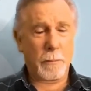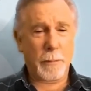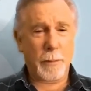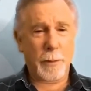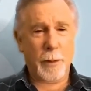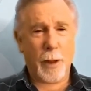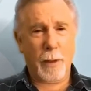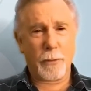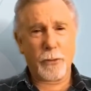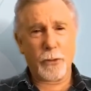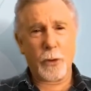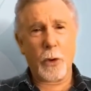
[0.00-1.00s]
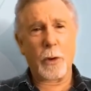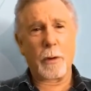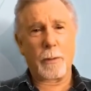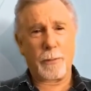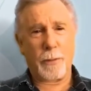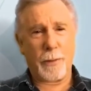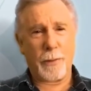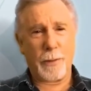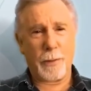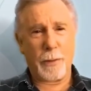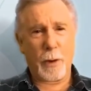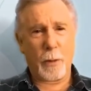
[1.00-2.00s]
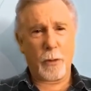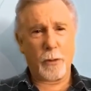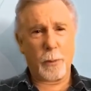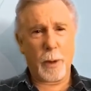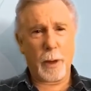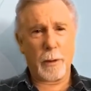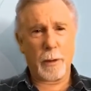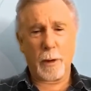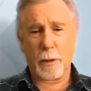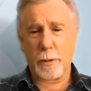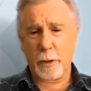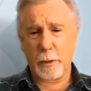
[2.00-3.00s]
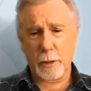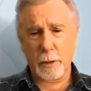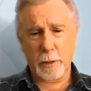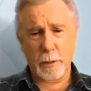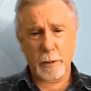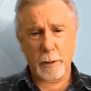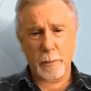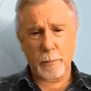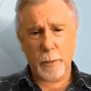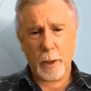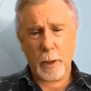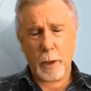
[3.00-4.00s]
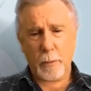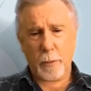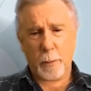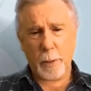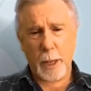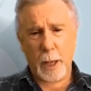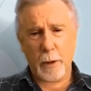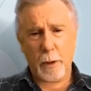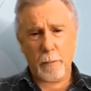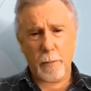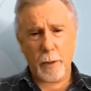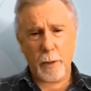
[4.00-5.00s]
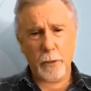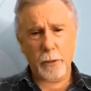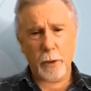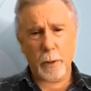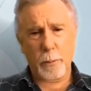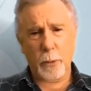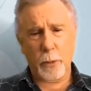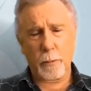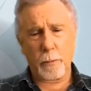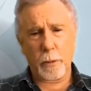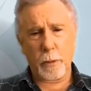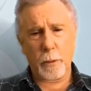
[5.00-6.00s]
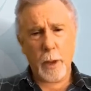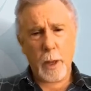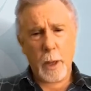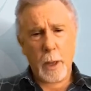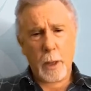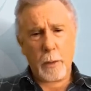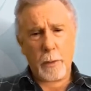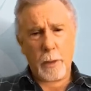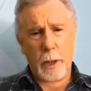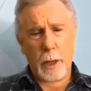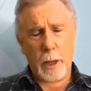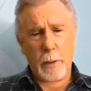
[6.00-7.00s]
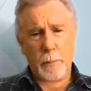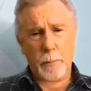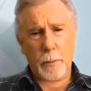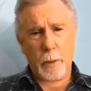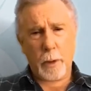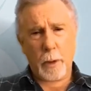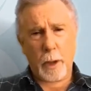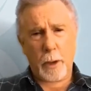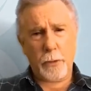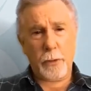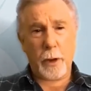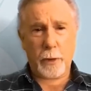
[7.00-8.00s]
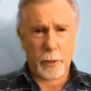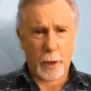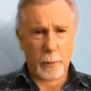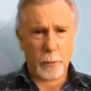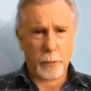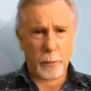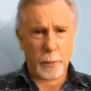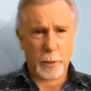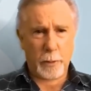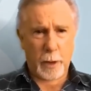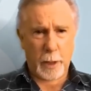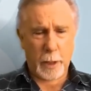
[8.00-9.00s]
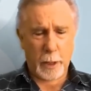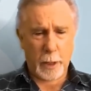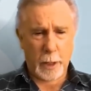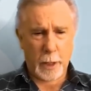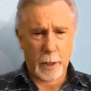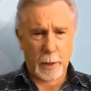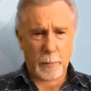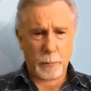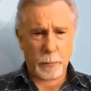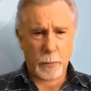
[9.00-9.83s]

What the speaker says: life's good in that respect, and I think that from a cardiovascular point of view, the CX8, which I've been taking,